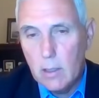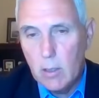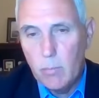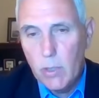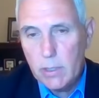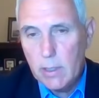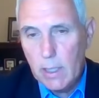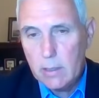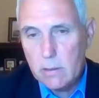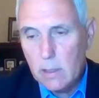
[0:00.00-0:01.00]
uh, but
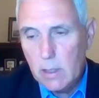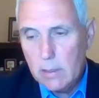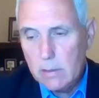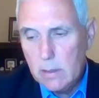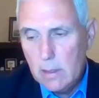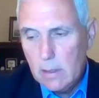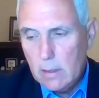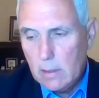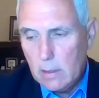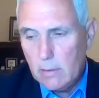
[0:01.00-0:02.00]
that uh,
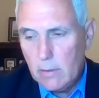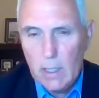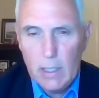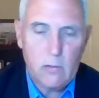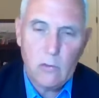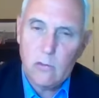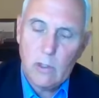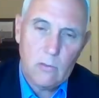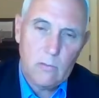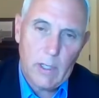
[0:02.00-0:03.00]
uh, that ISIS
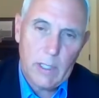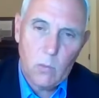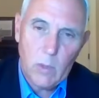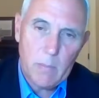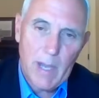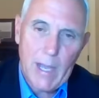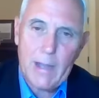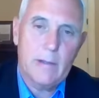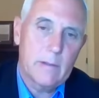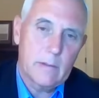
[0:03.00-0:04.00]
doesn't find a way back